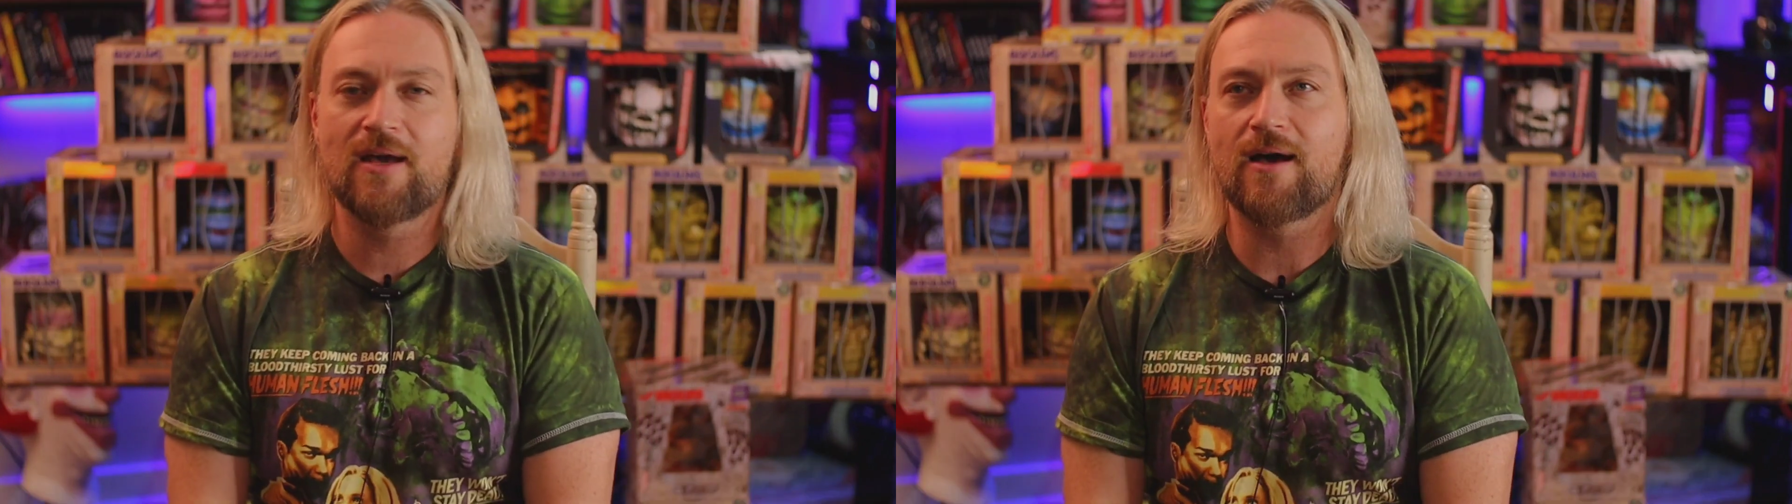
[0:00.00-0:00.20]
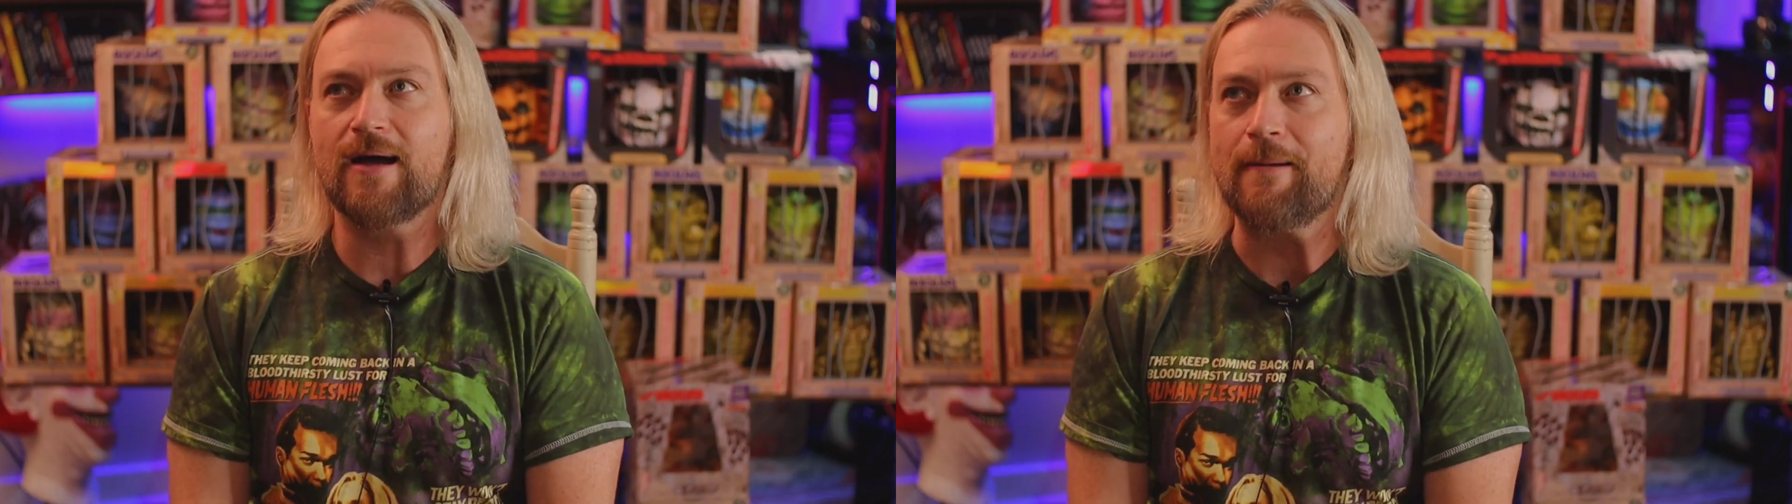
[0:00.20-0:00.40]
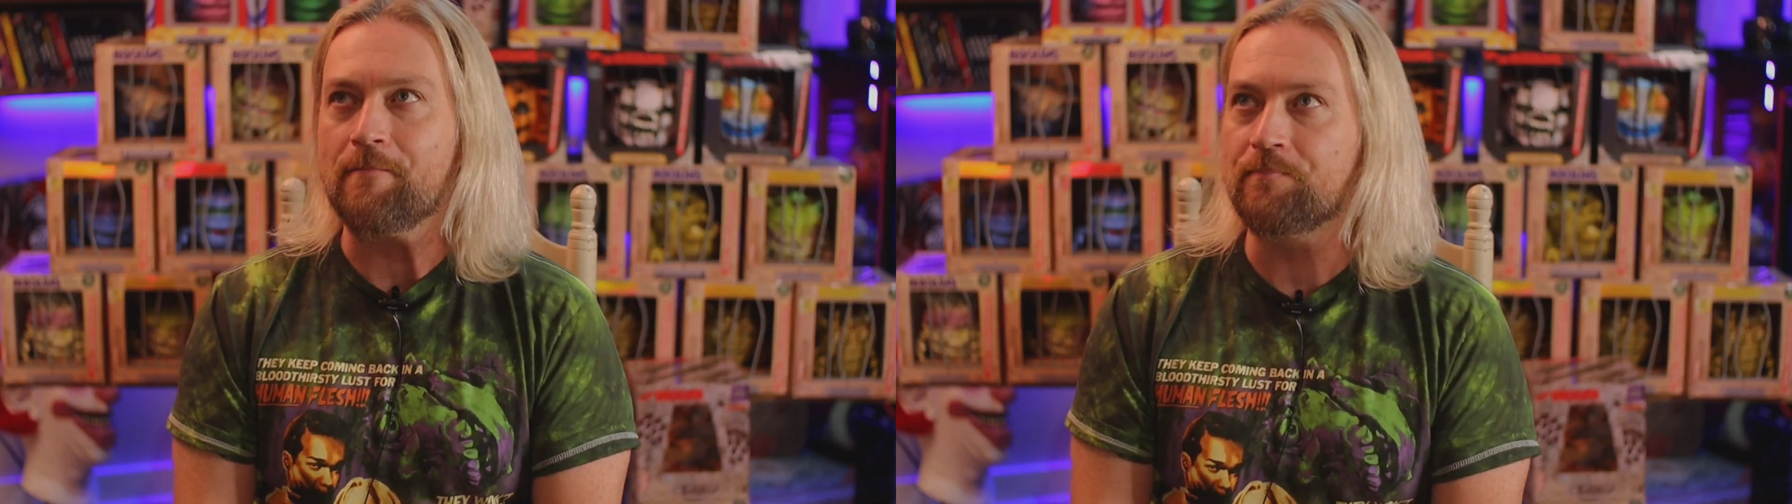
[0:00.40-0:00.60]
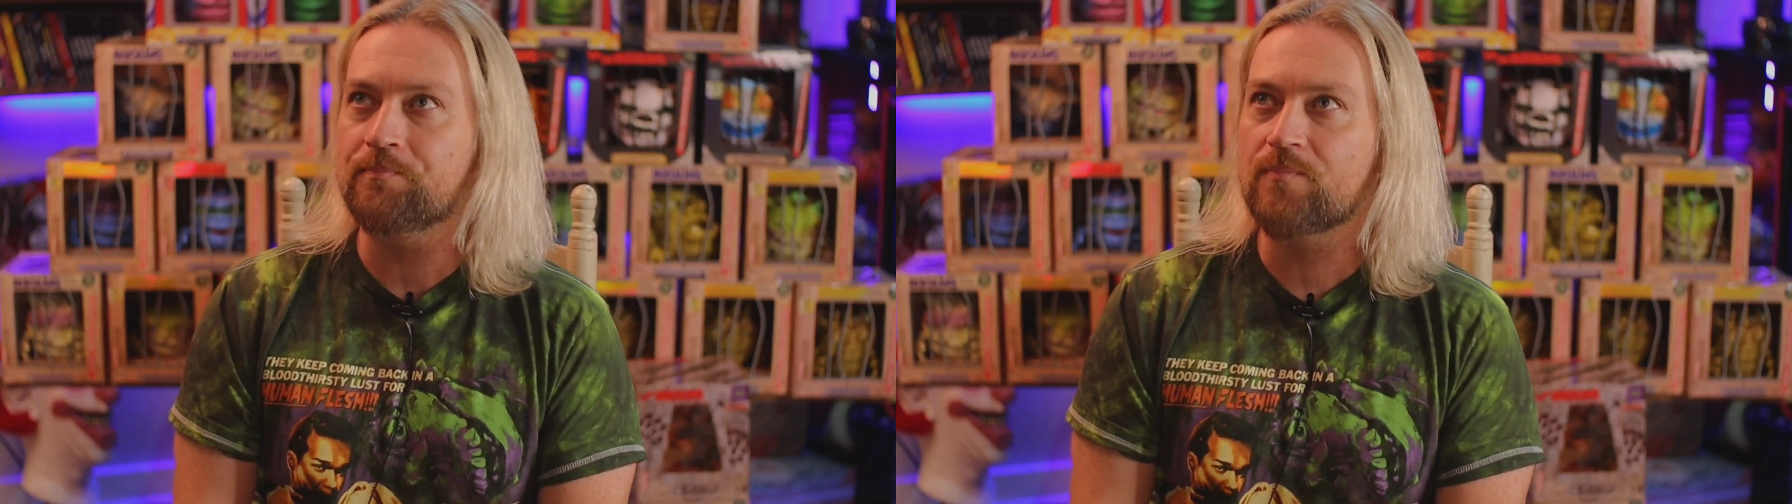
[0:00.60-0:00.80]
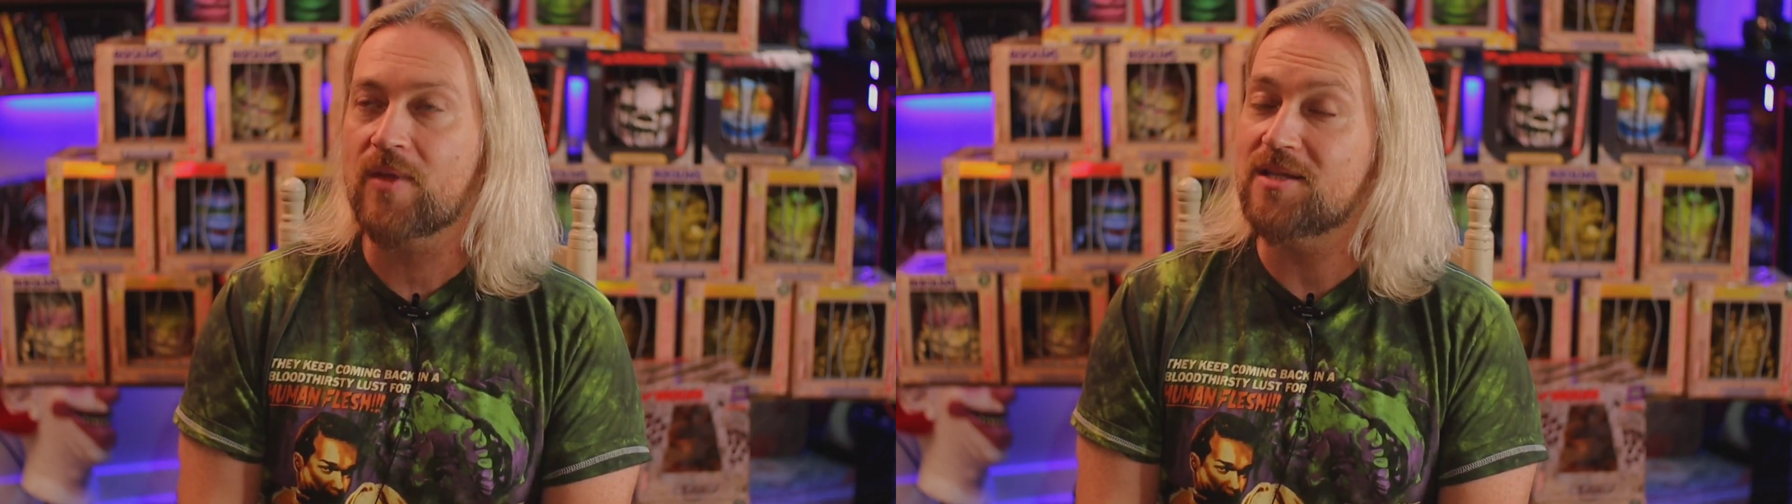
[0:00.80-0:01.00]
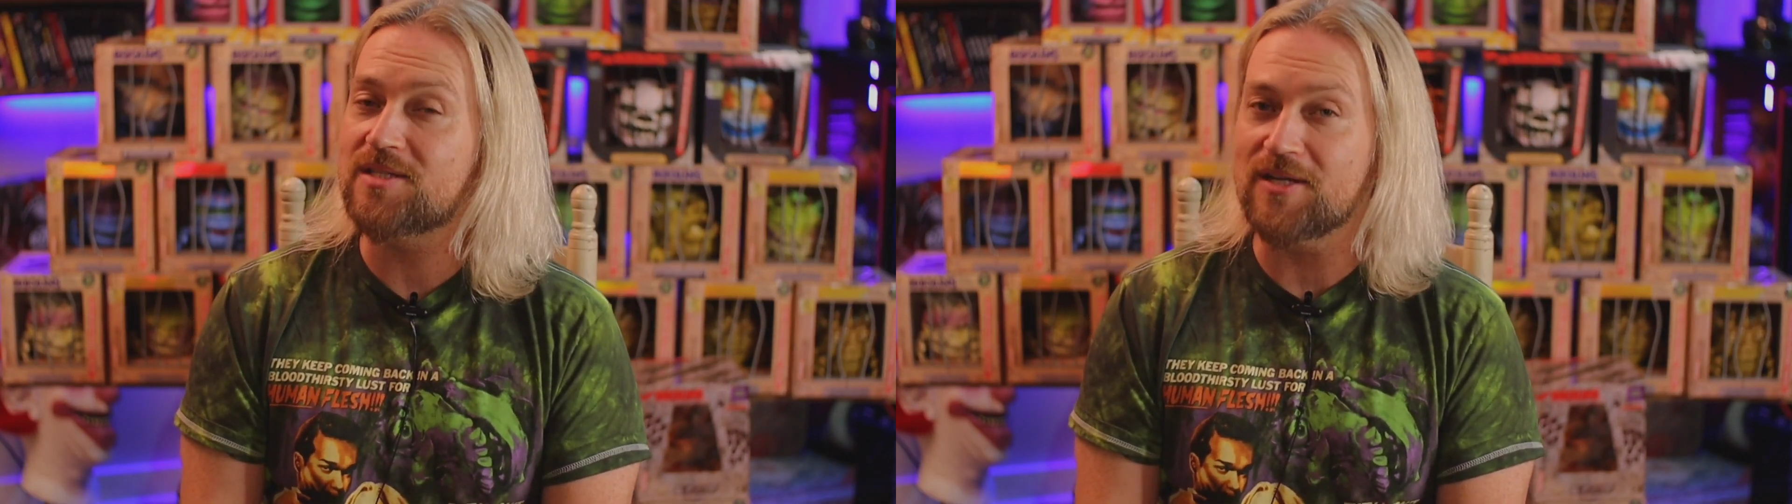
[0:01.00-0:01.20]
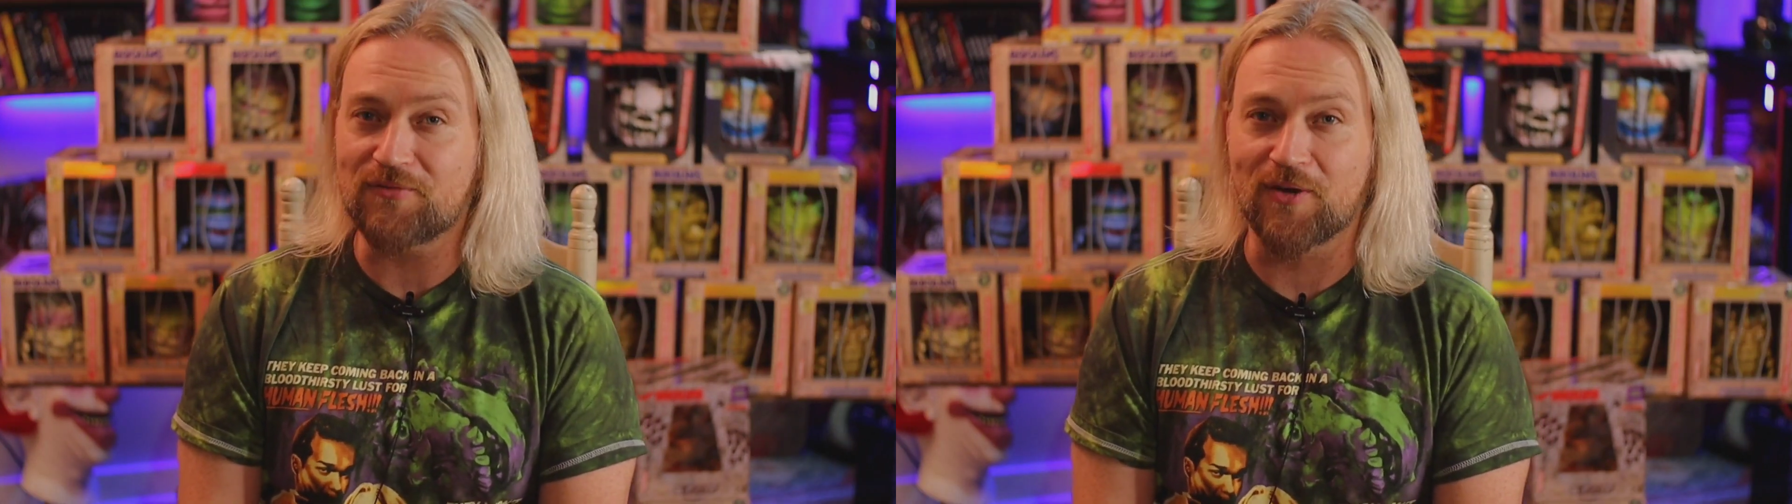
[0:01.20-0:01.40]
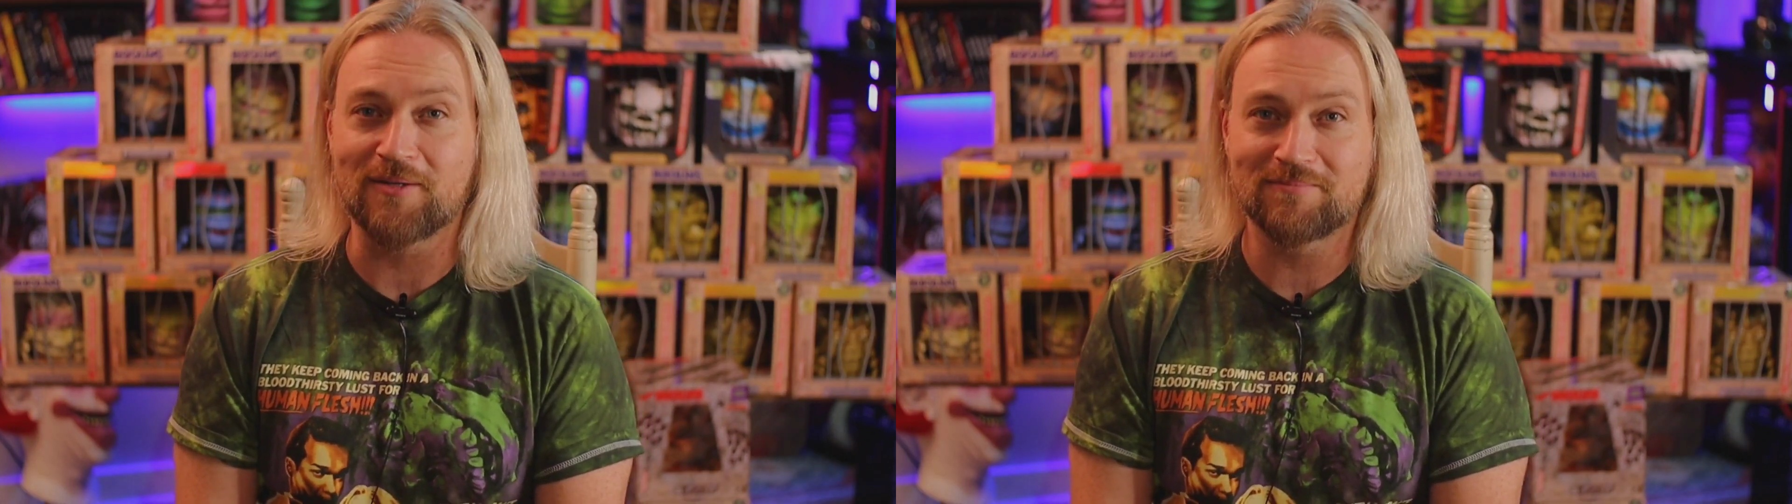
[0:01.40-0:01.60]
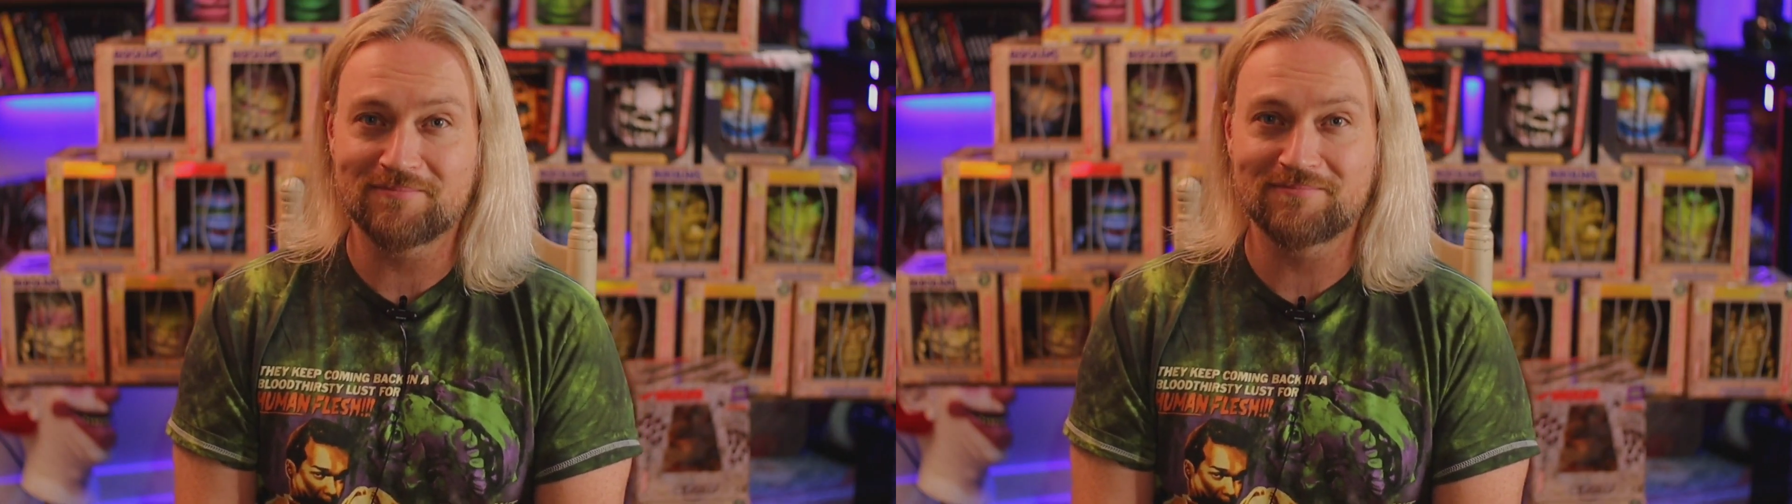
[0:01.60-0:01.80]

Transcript: um, it's different.